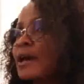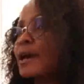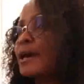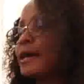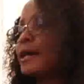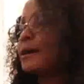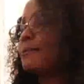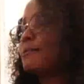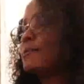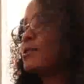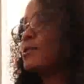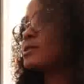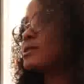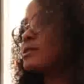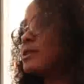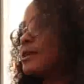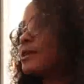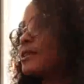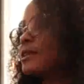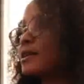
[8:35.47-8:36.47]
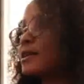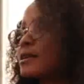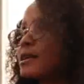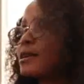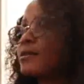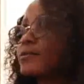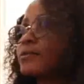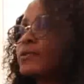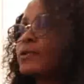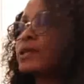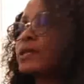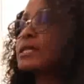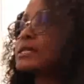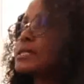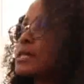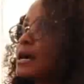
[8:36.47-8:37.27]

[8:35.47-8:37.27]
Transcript: And I'm not saying that everyone is